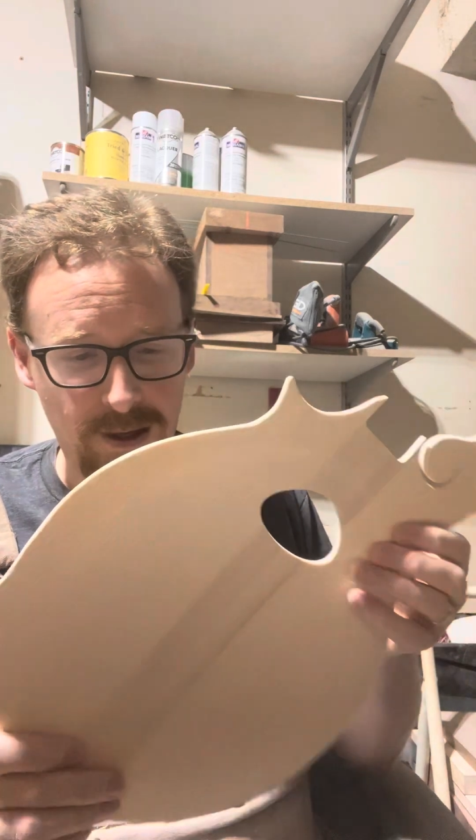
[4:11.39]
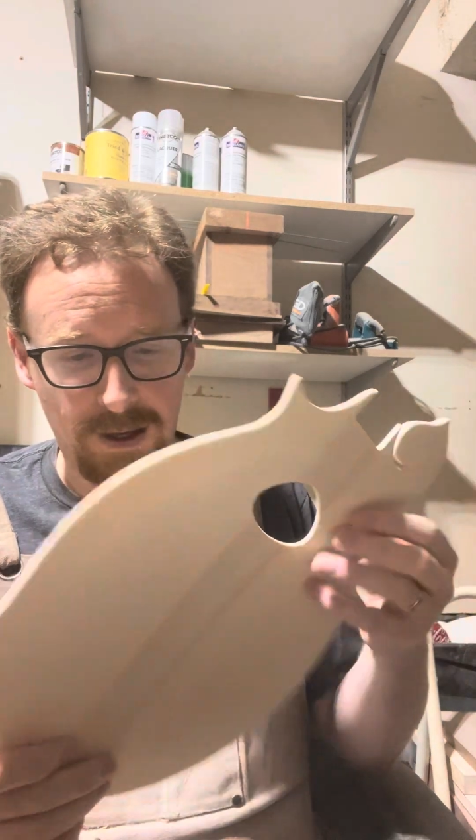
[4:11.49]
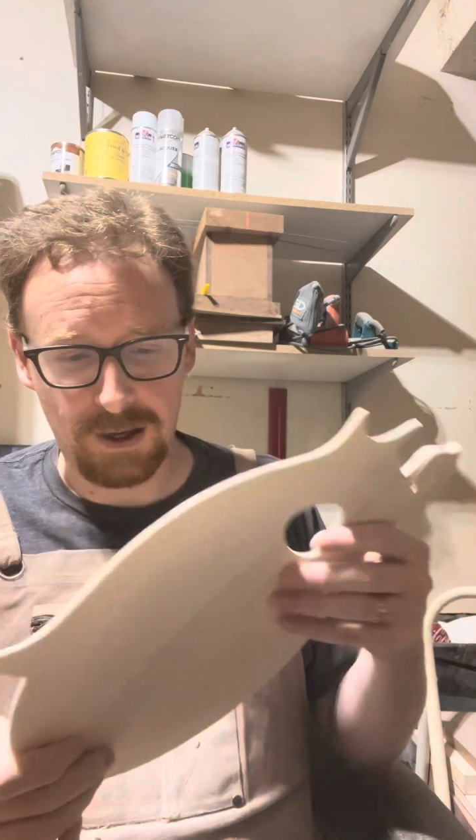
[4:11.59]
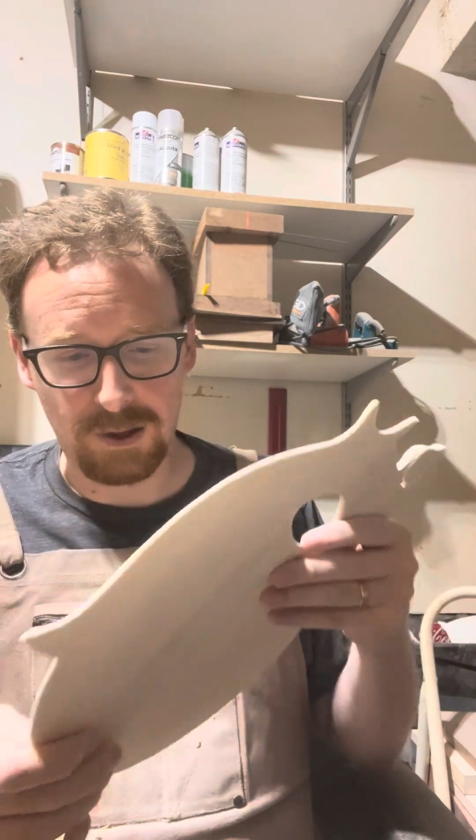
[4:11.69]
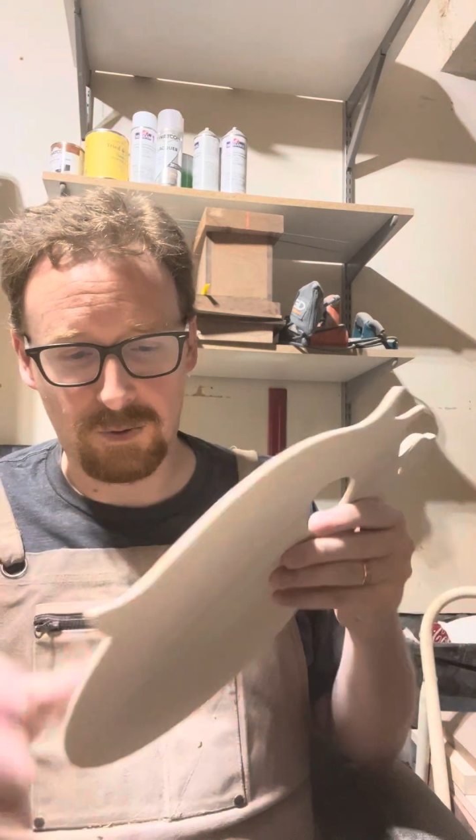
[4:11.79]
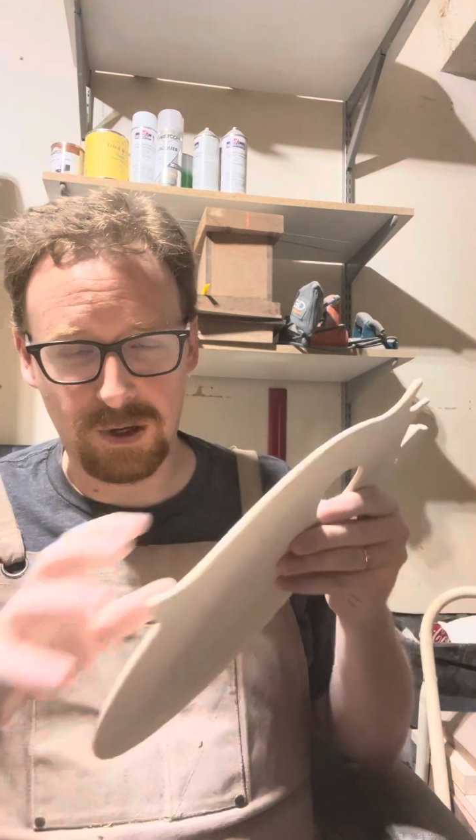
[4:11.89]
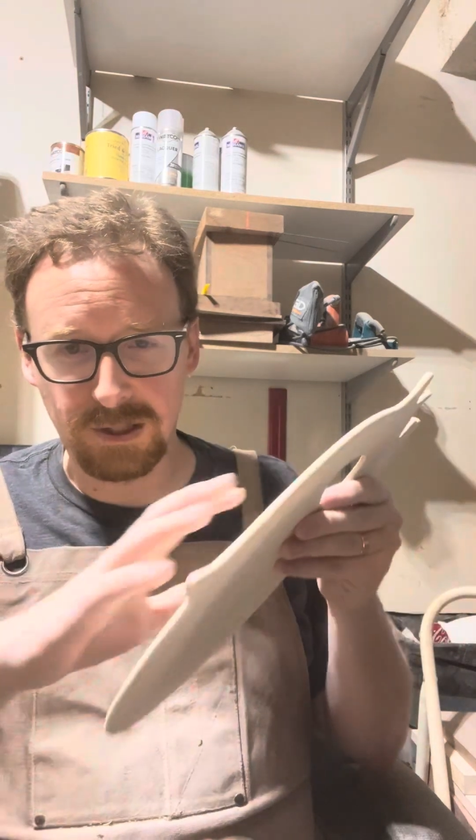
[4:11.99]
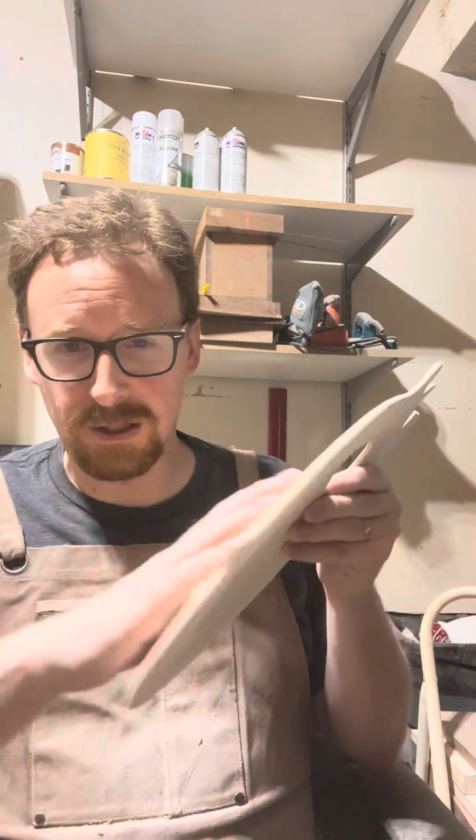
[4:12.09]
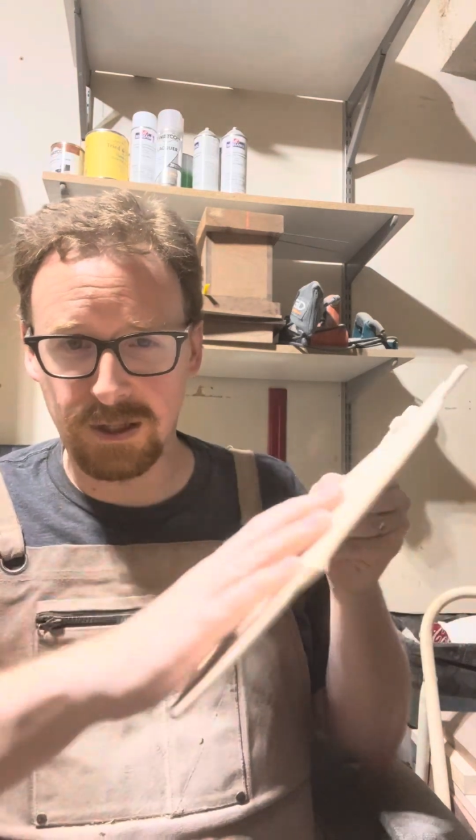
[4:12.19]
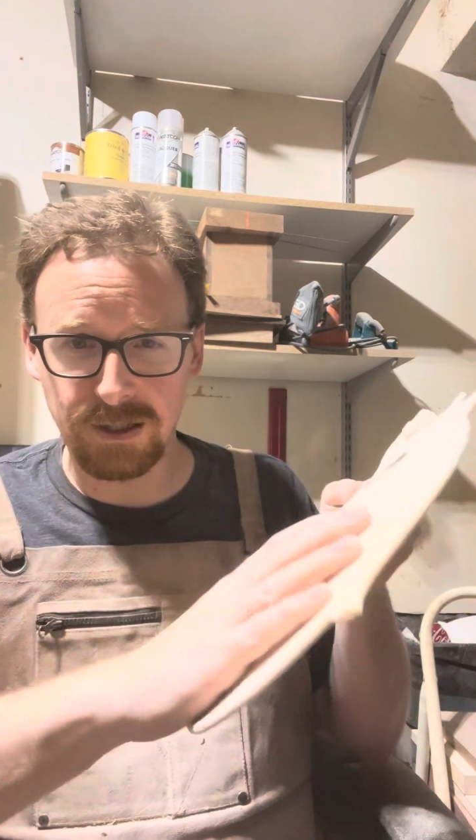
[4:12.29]
And the
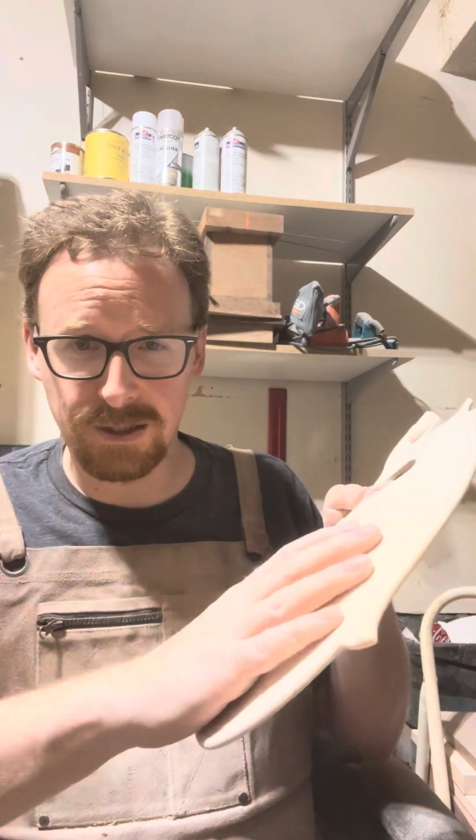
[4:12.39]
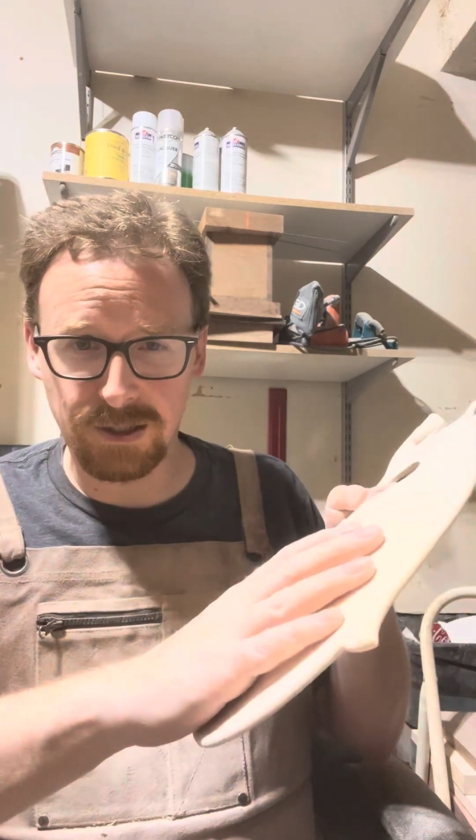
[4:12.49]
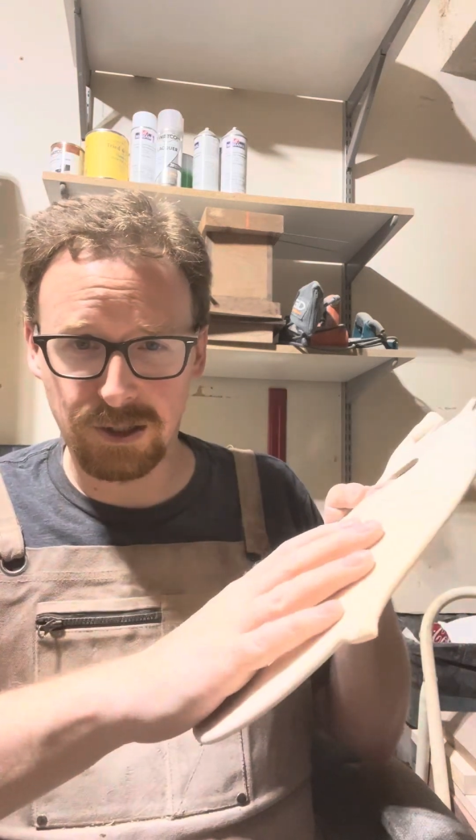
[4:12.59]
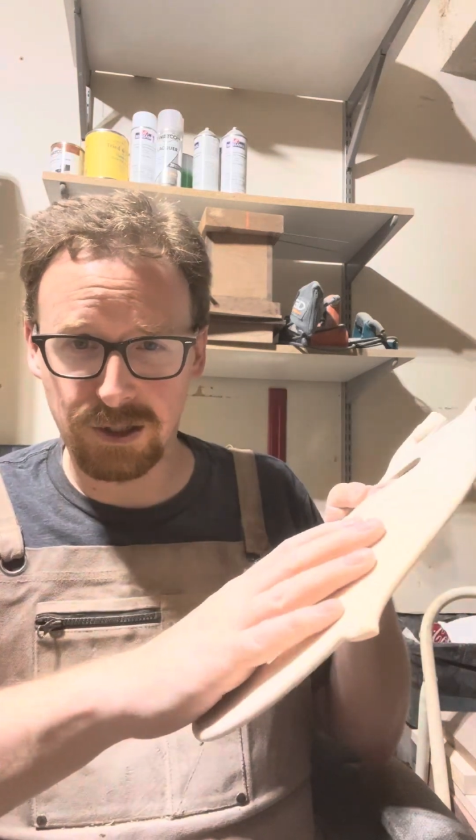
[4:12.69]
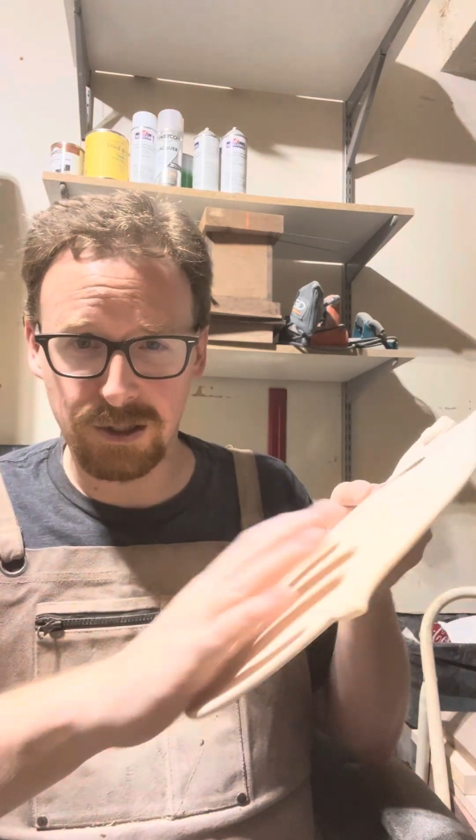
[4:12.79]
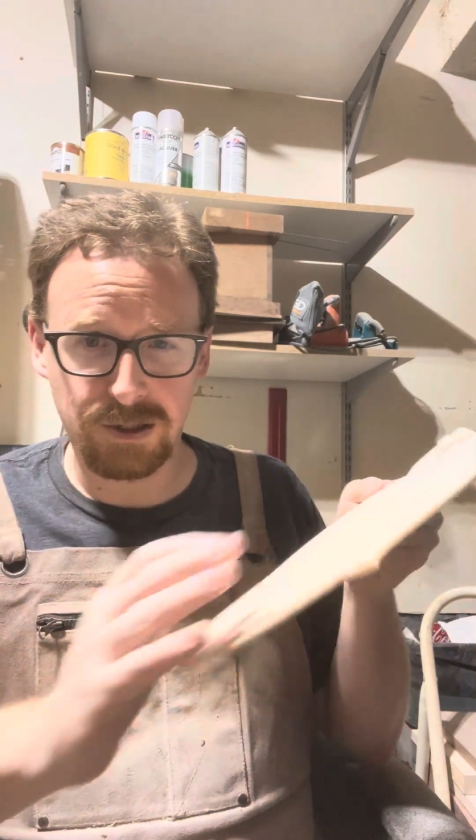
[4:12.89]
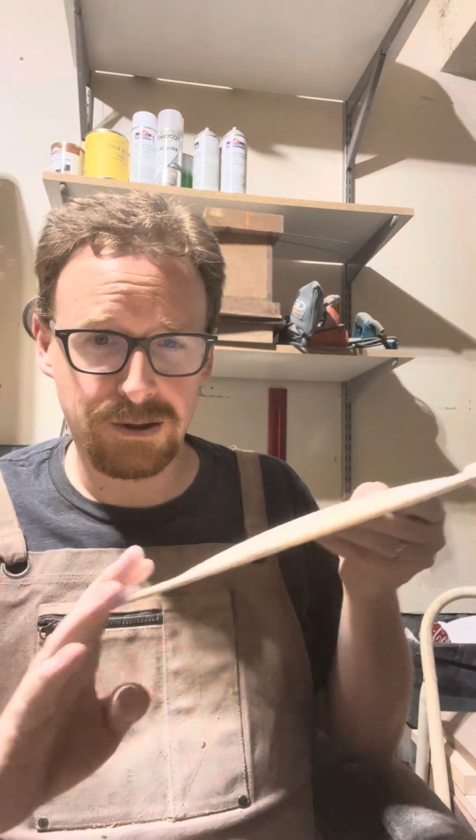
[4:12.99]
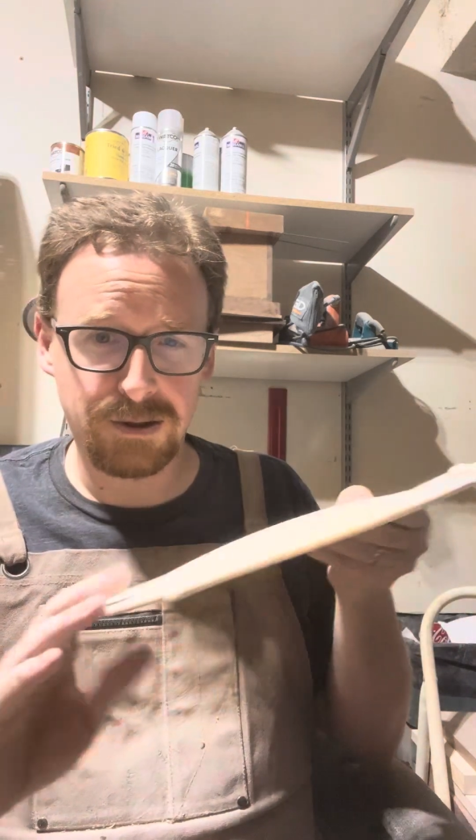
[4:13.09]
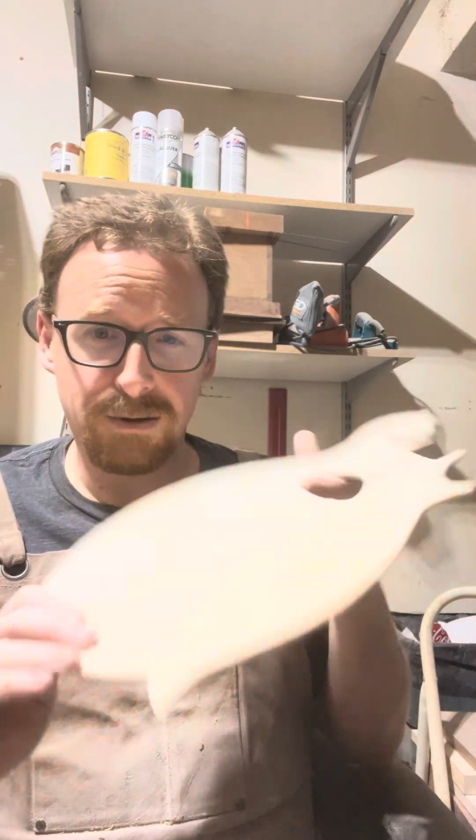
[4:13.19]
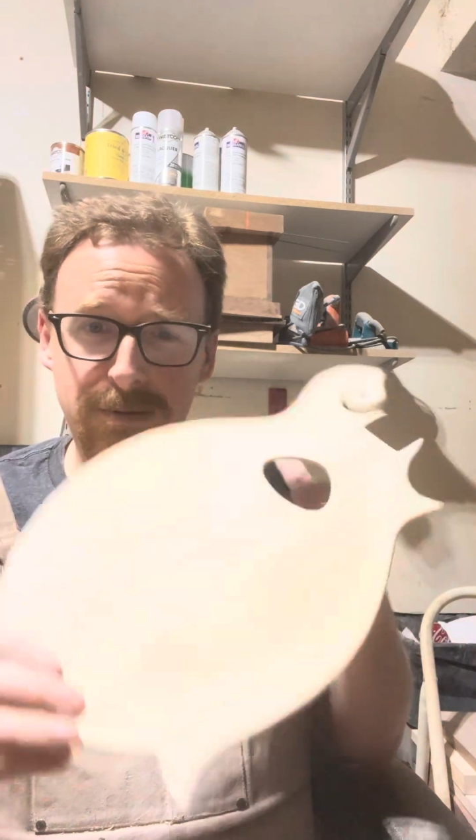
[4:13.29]
rest of this is
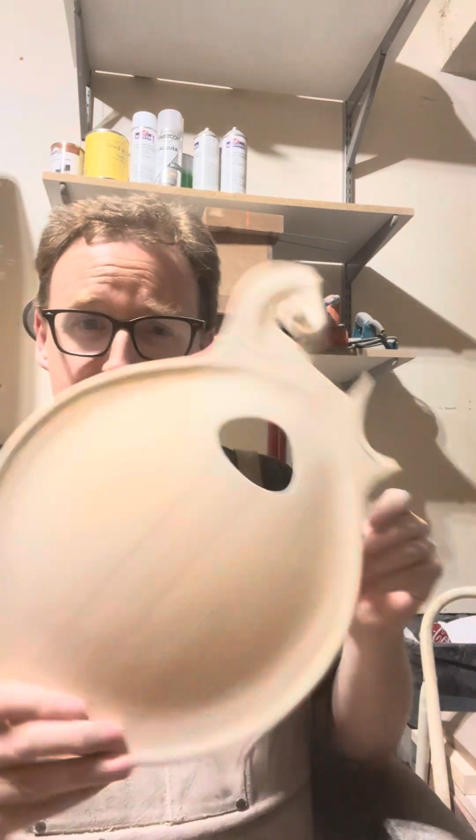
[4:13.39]
just